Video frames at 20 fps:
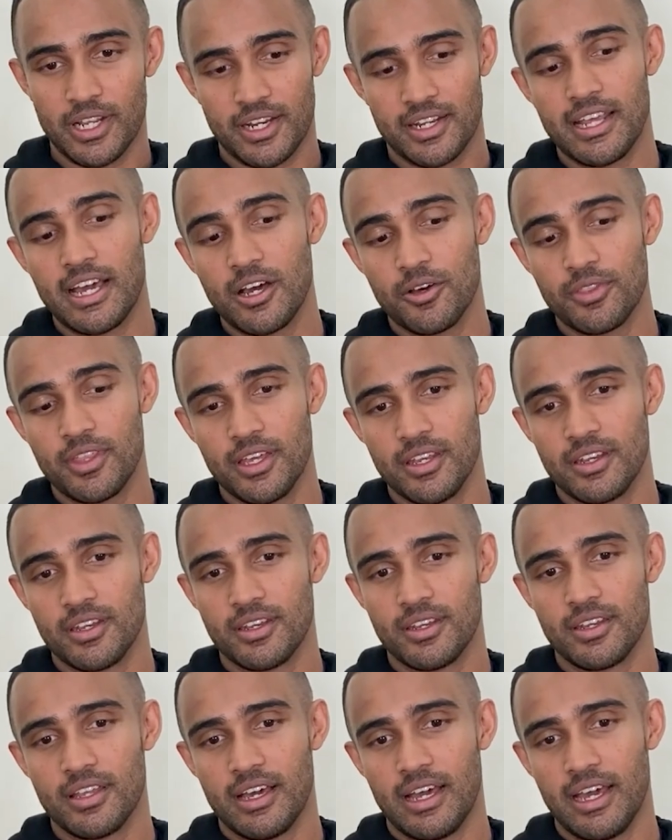Like now that
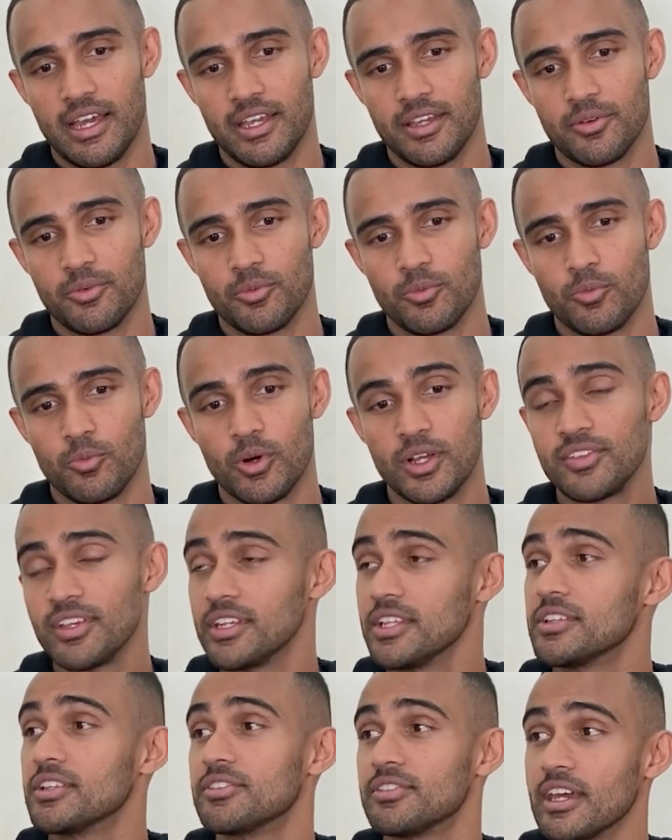once I
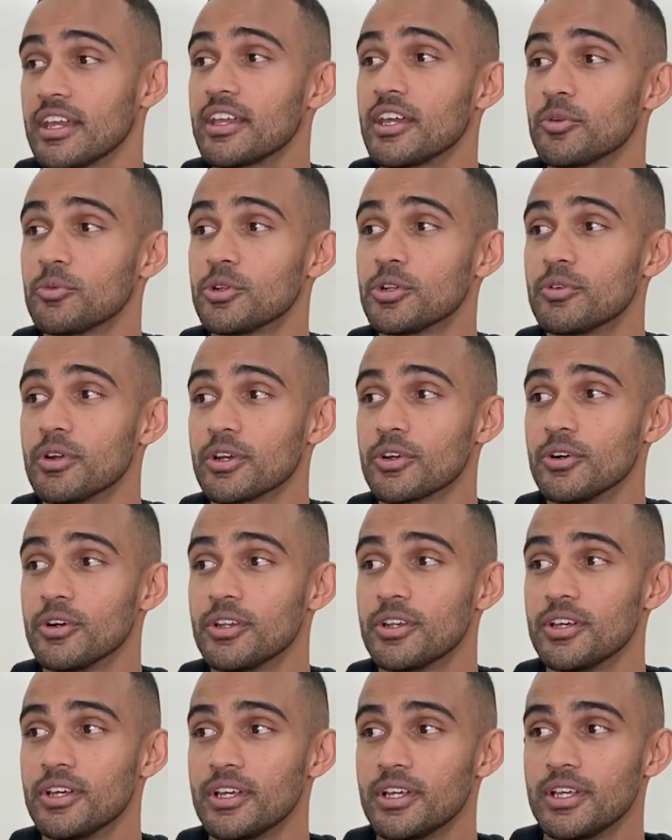did the second world
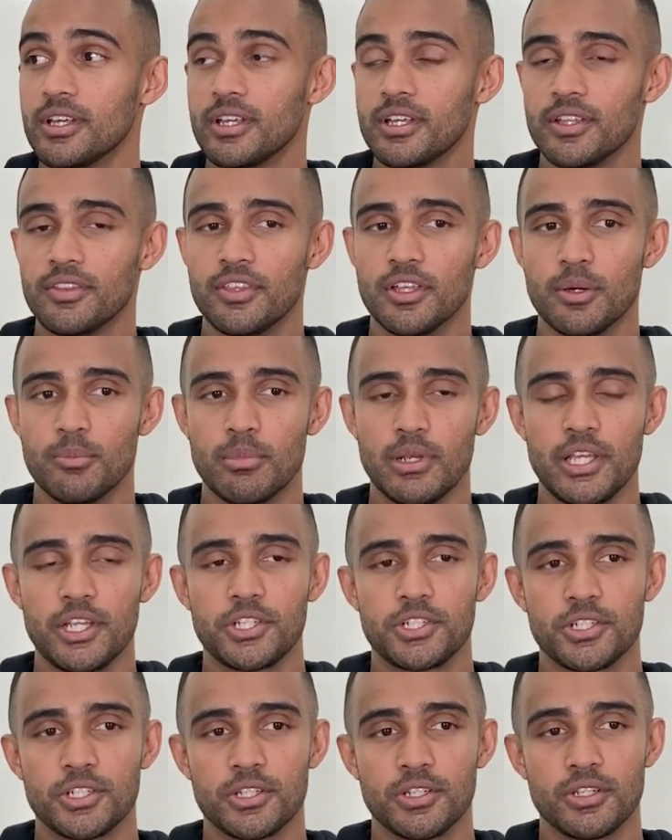record, the
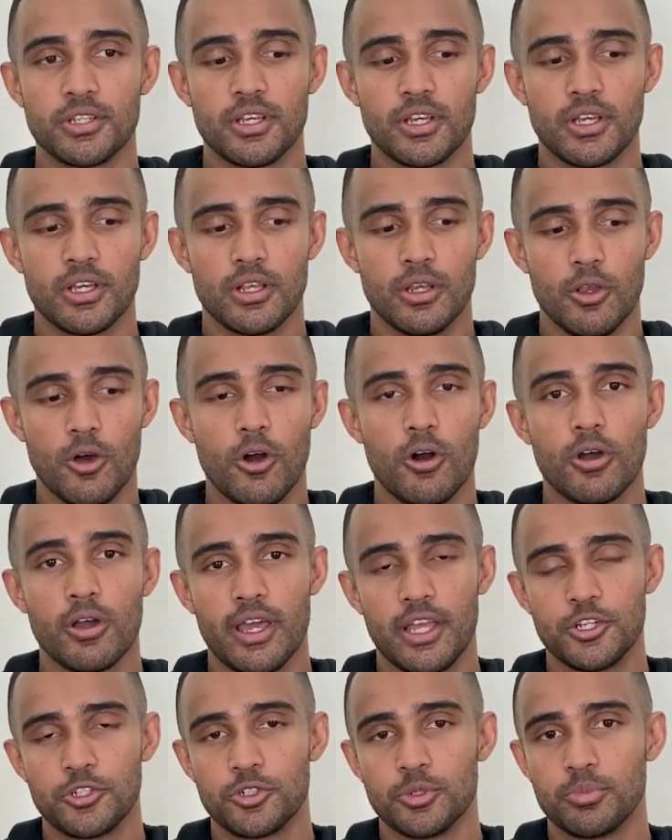Malaysian
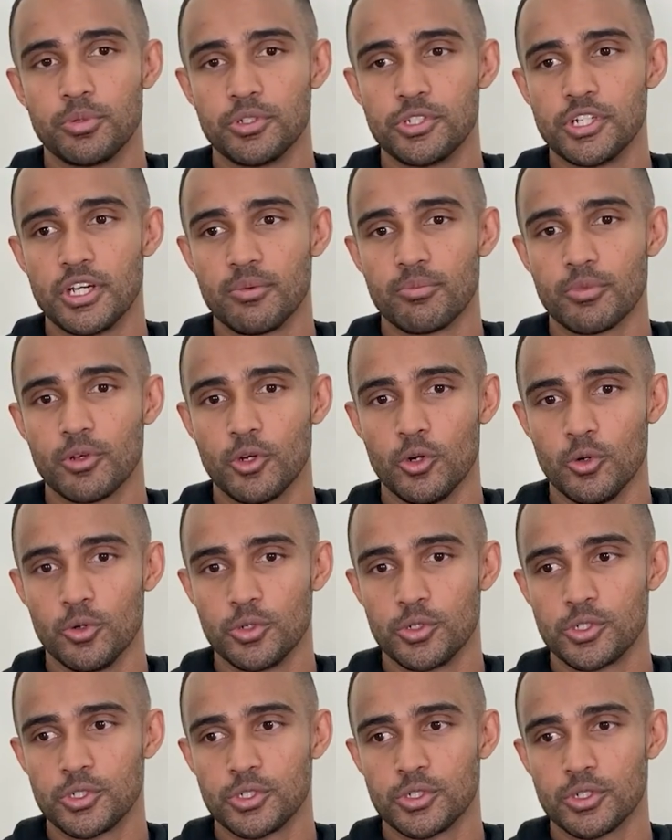long and triple jump
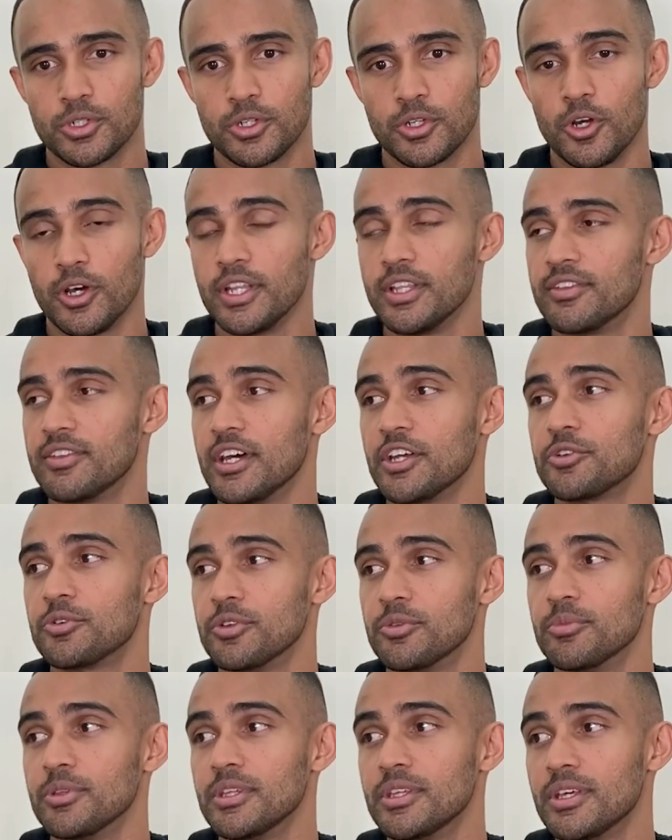coach got in touch
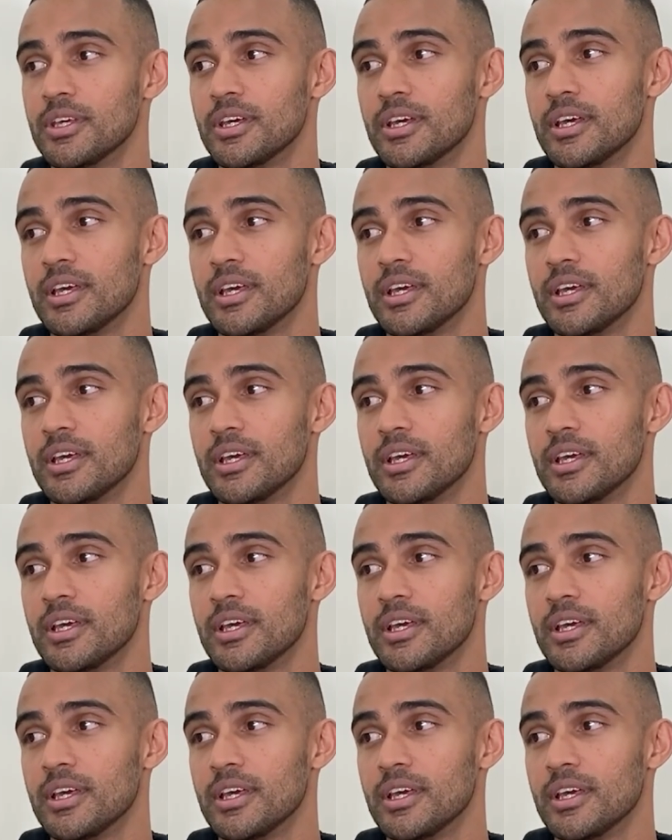with me,